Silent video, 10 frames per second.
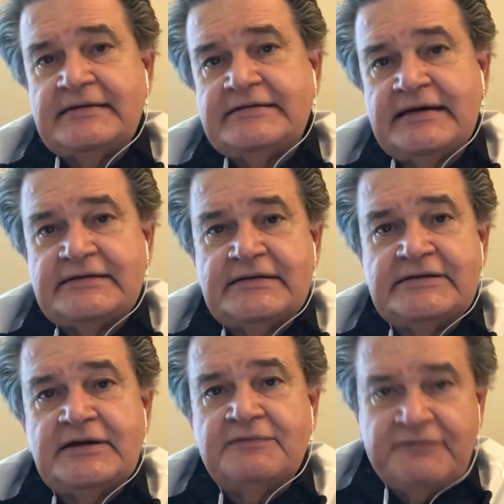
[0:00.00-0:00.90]

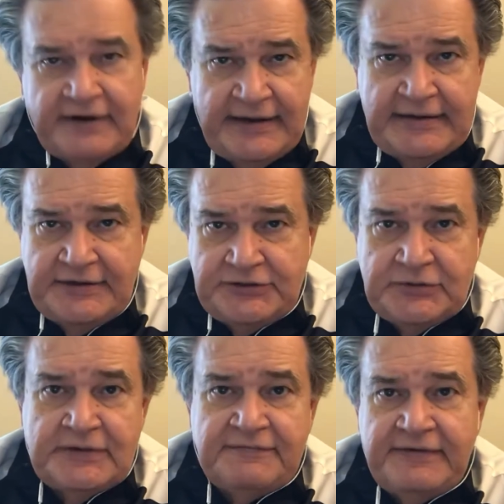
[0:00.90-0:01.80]
Texas, on Friday,
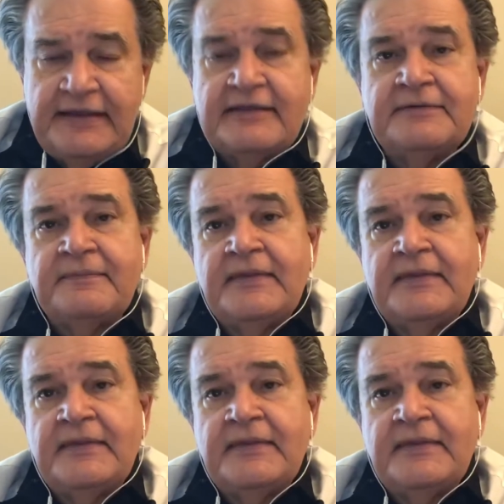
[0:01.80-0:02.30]
June the 5th,